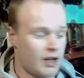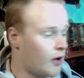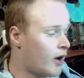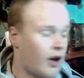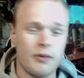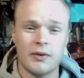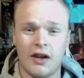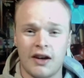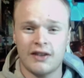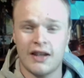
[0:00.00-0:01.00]
I hope you
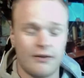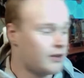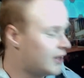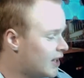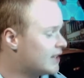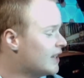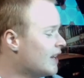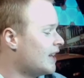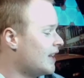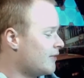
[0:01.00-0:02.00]
liked it. If you did,
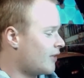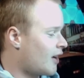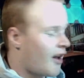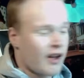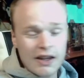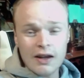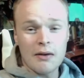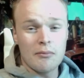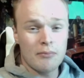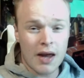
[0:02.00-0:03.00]
leave a like,
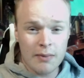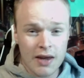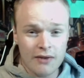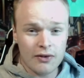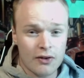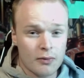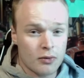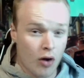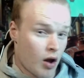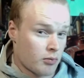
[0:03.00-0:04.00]
maybe even
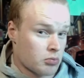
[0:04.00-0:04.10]
subscribe.